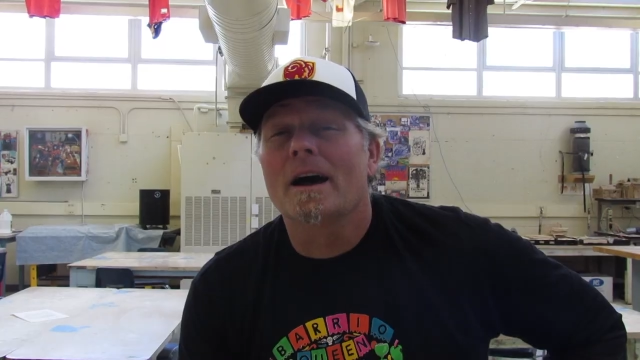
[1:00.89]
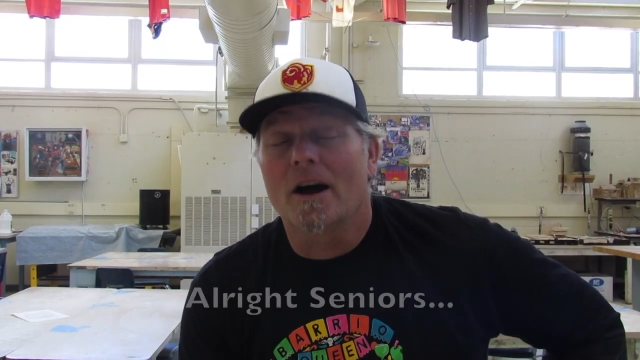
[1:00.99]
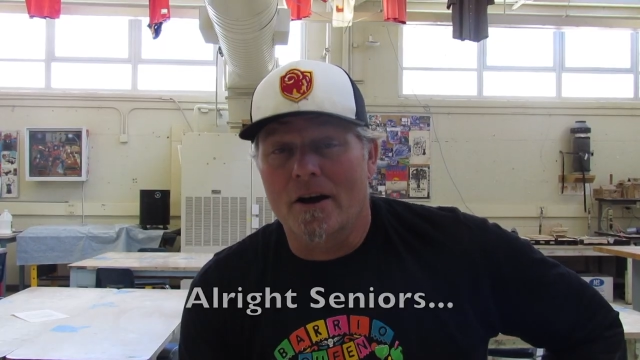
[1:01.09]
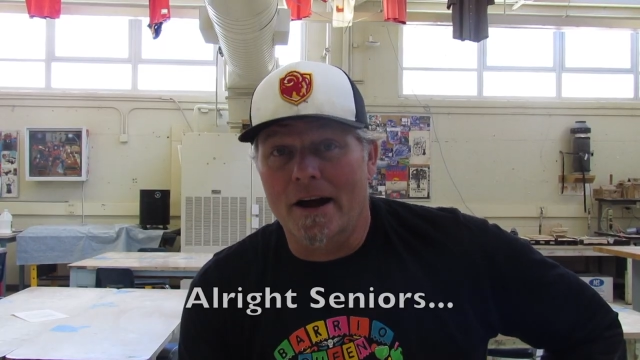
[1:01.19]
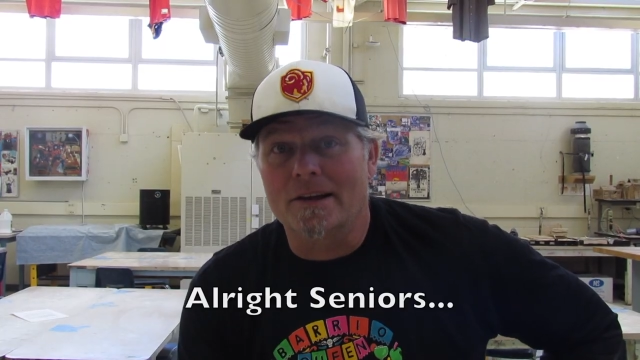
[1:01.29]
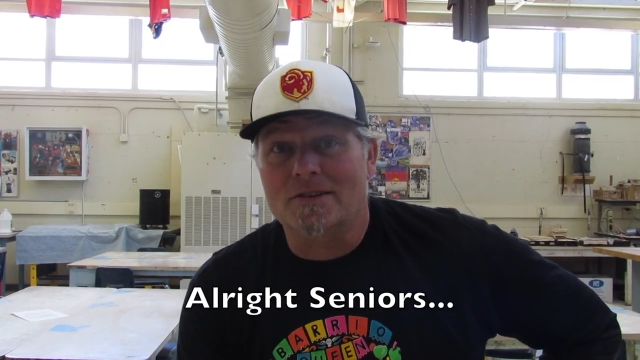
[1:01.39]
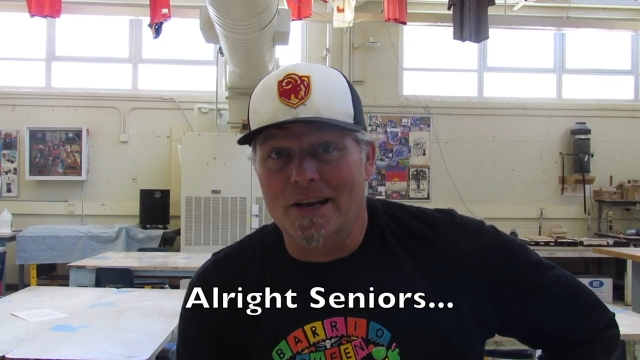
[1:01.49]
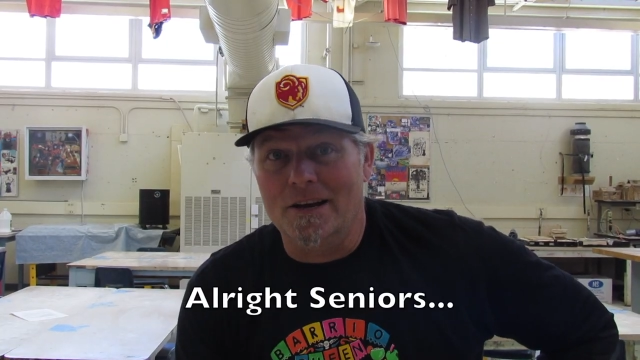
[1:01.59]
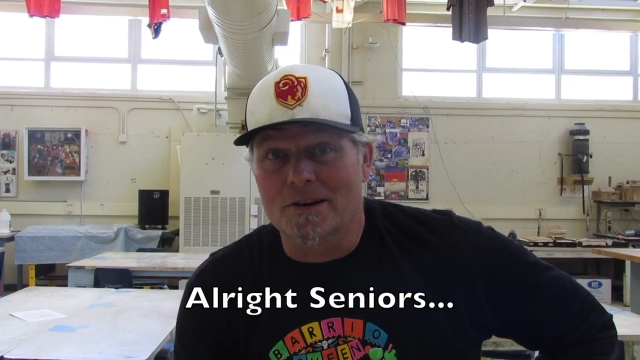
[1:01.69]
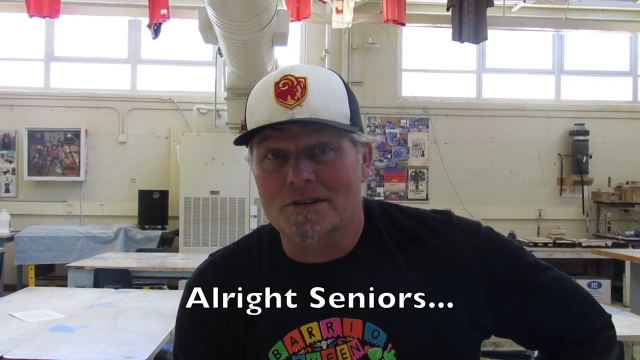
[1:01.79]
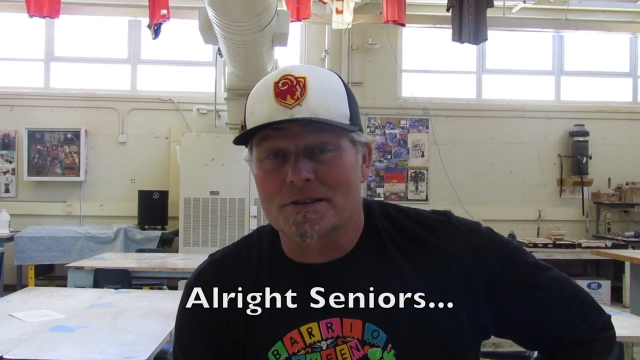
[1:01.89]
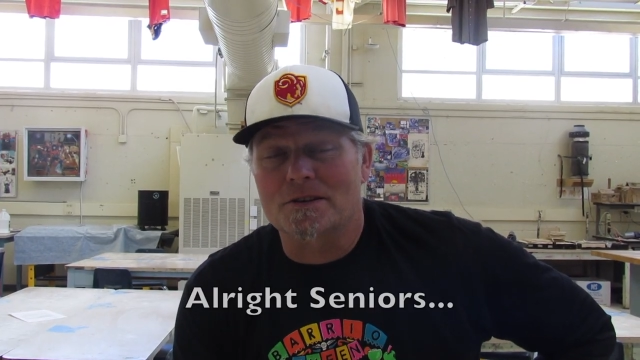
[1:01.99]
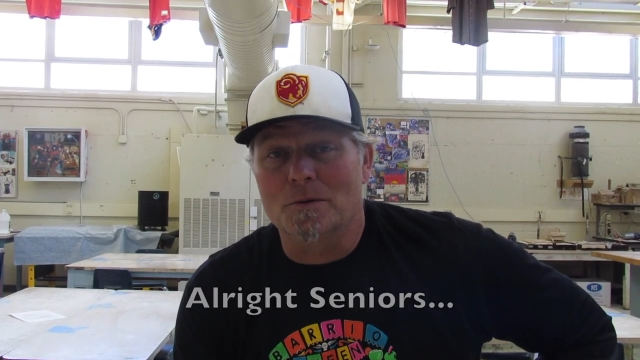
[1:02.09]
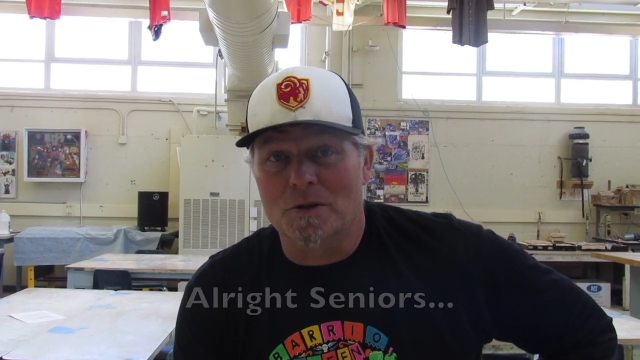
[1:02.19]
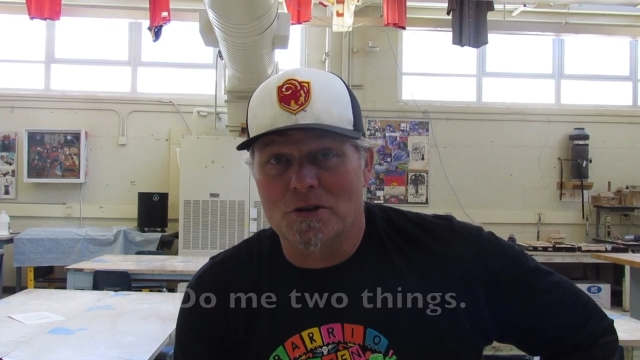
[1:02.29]
All right, seniors,
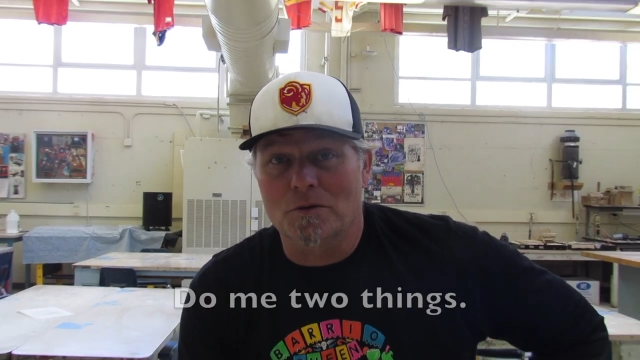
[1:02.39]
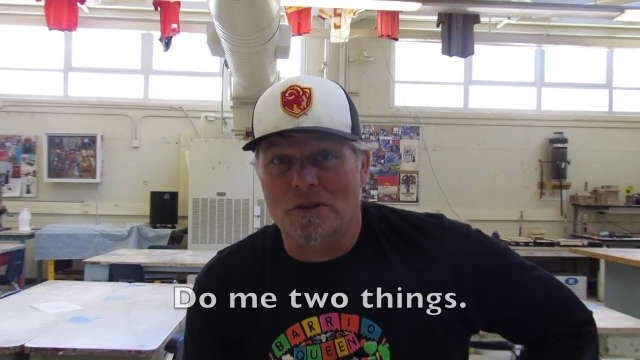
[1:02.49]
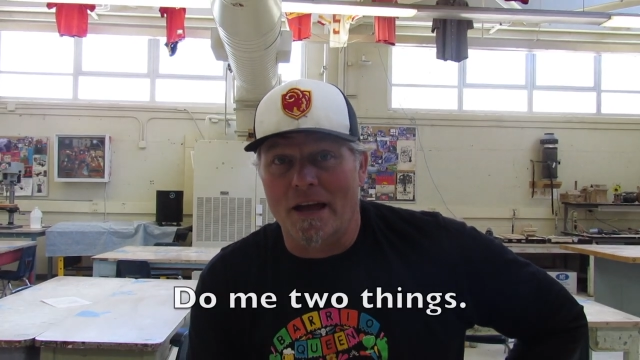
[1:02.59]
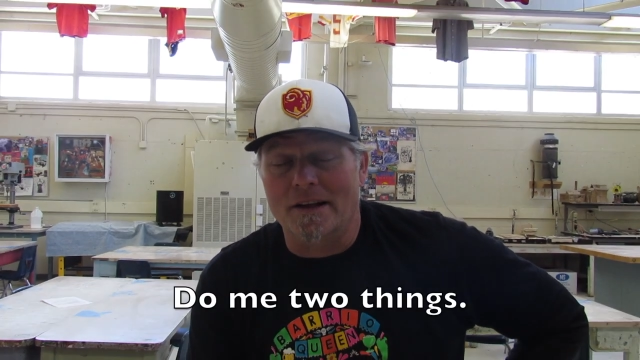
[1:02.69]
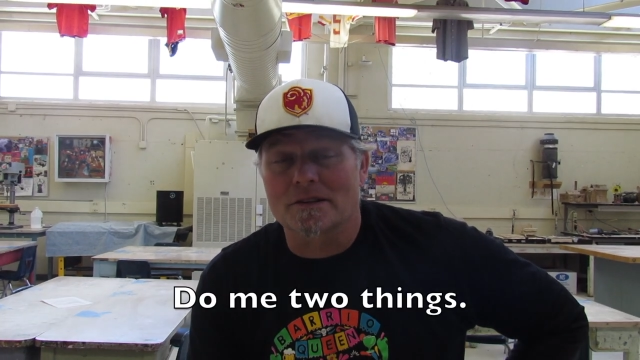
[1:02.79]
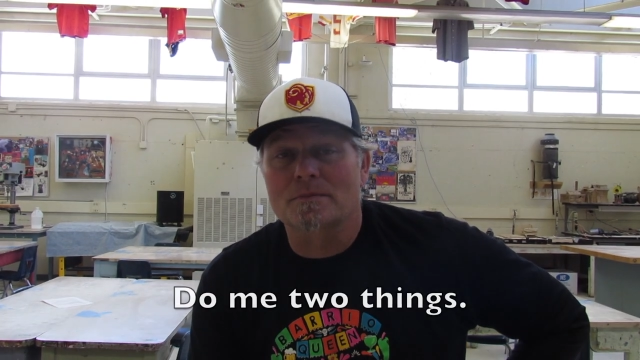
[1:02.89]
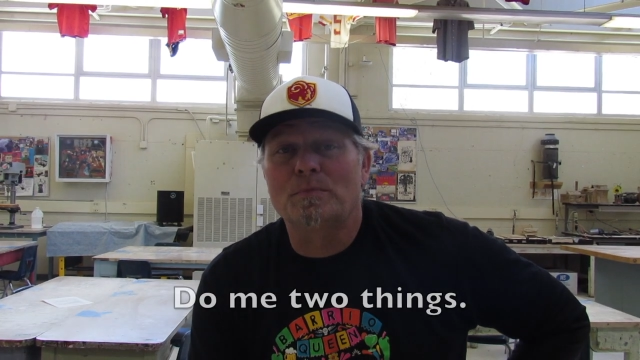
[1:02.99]
do me two things.